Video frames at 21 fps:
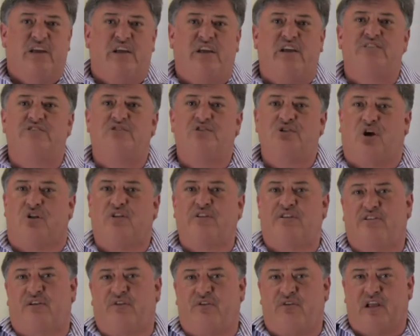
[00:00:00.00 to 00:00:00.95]
It's
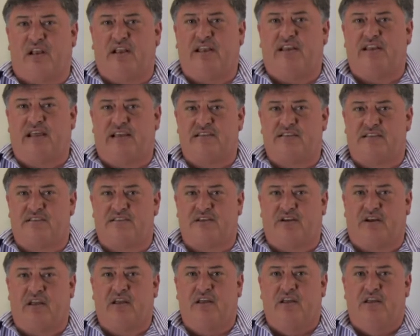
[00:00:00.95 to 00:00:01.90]
not really
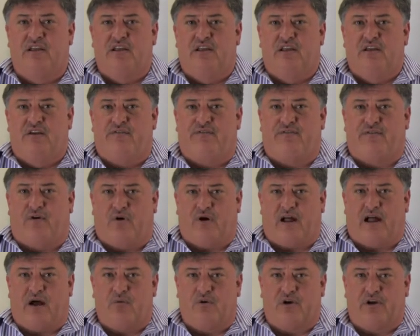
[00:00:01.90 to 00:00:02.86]
necessary for
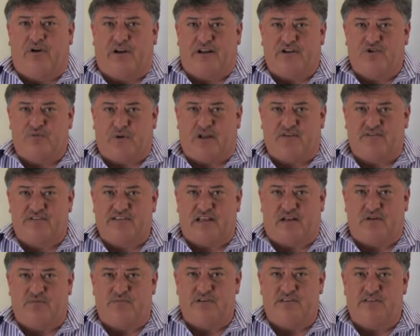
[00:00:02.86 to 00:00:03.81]
our grade 12
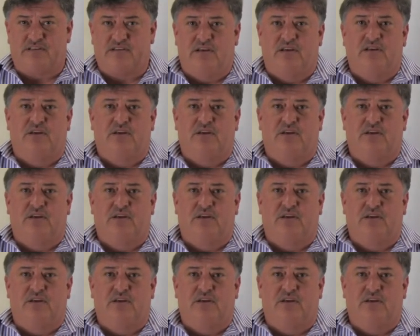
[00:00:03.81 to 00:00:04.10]
syllabus.